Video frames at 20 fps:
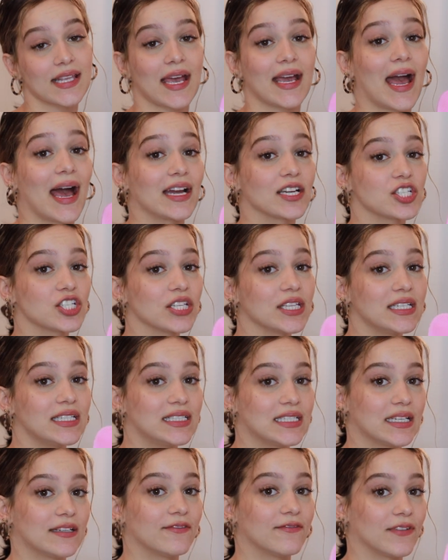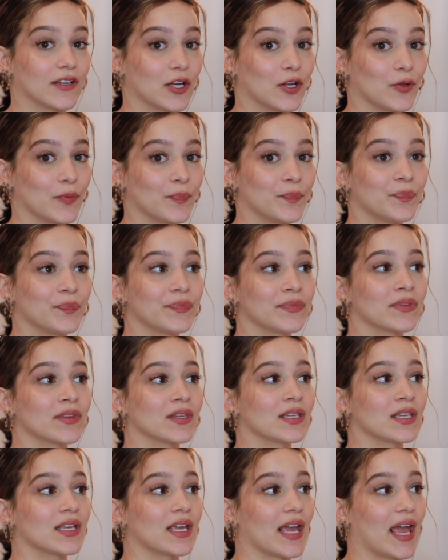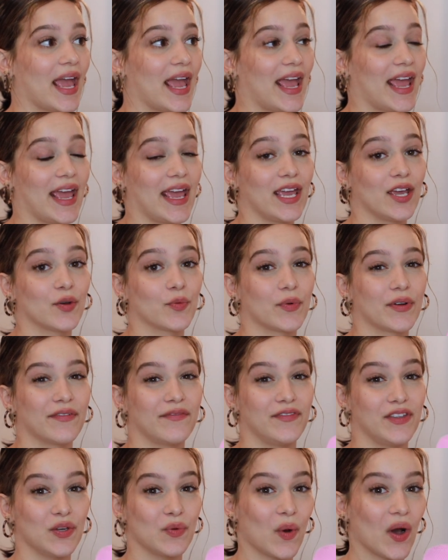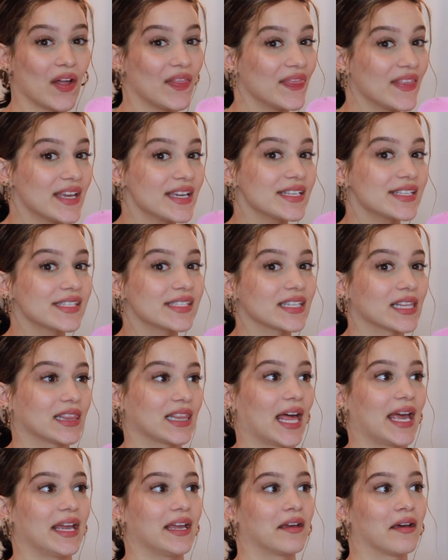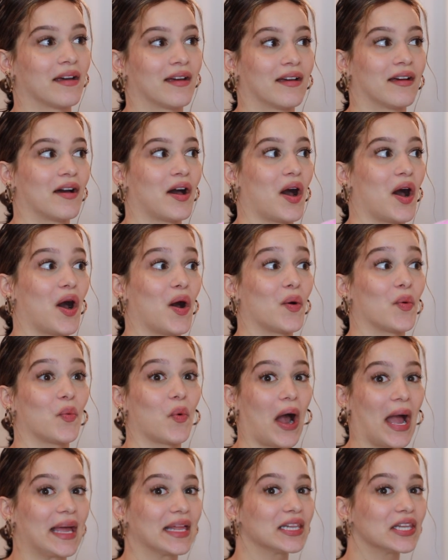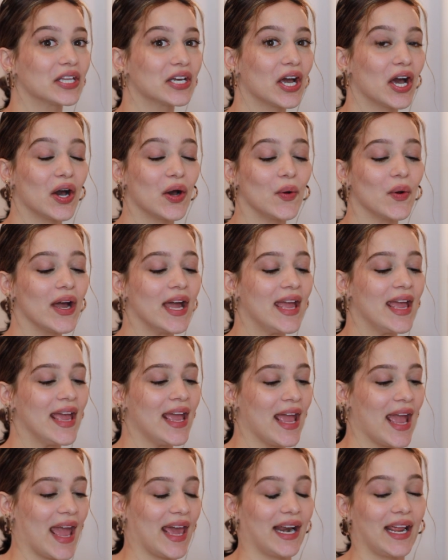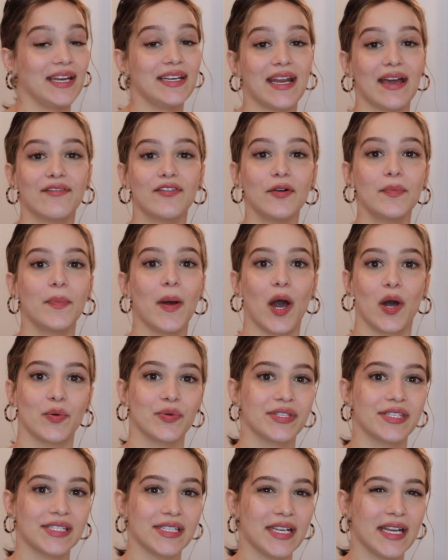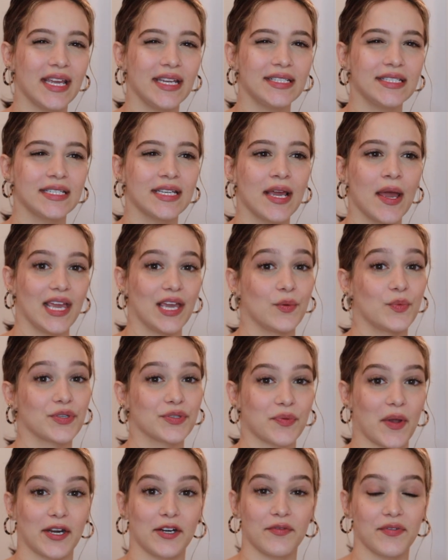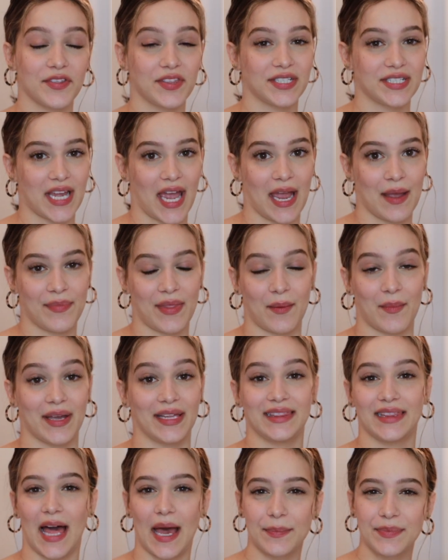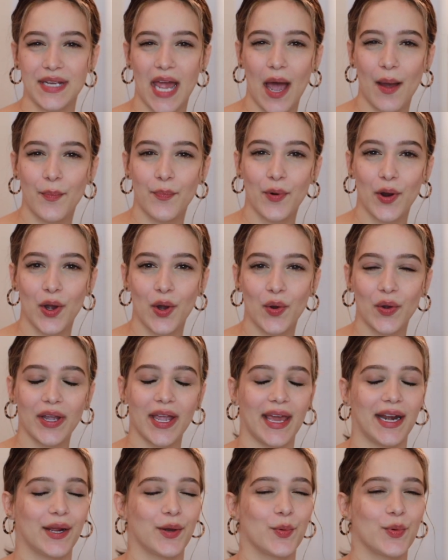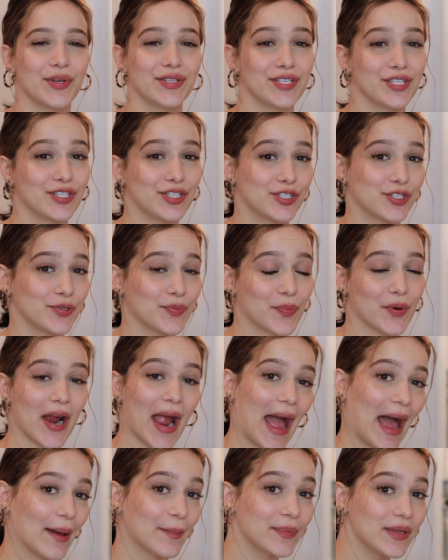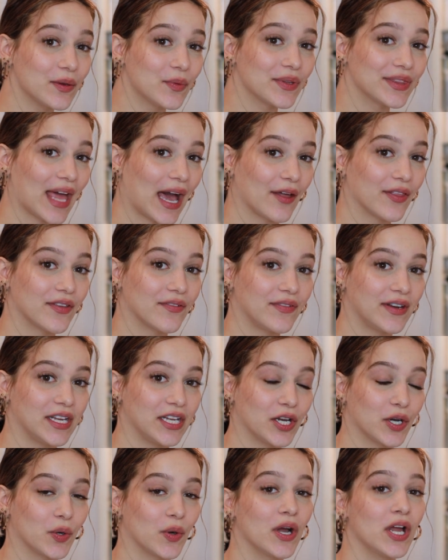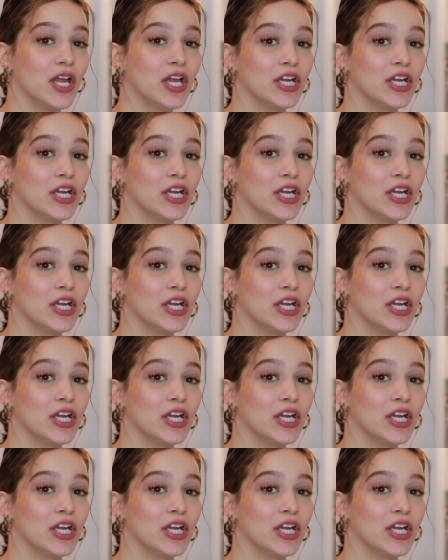I actually did film a review on this like a while ago, and I never posted it. It was right over the time that my laptop broke and I wasn't super happy with how the video